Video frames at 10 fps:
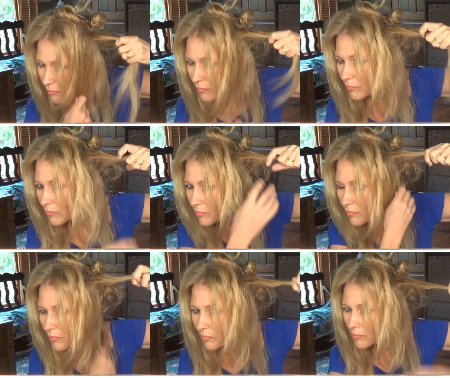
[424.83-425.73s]

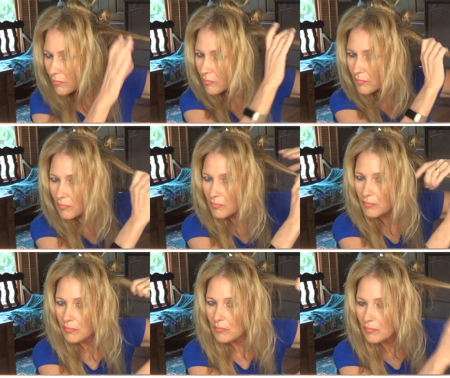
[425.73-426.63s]

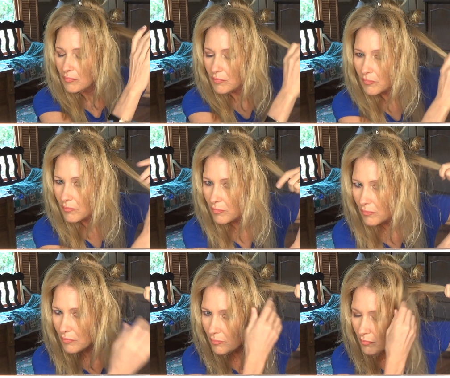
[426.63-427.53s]

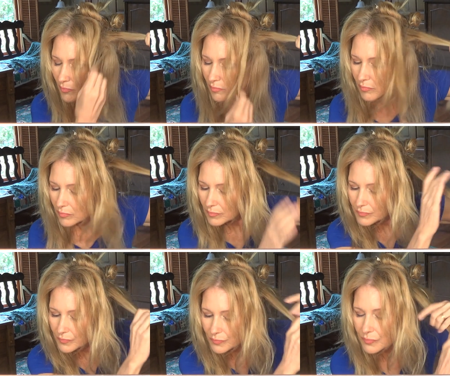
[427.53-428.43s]

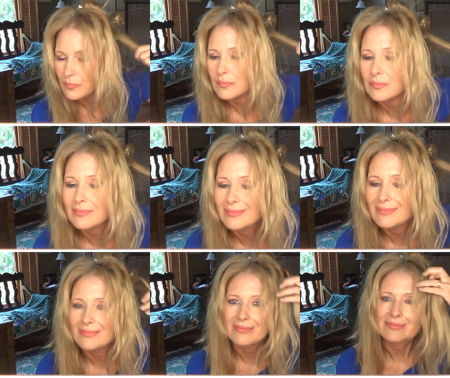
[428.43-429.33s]

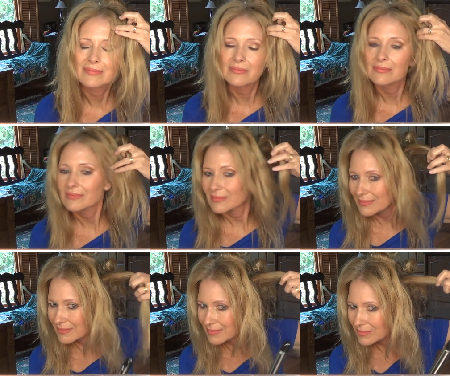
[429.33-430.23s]

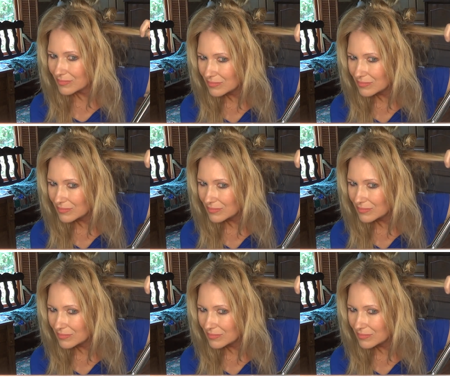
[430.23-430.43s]
(no one is talking)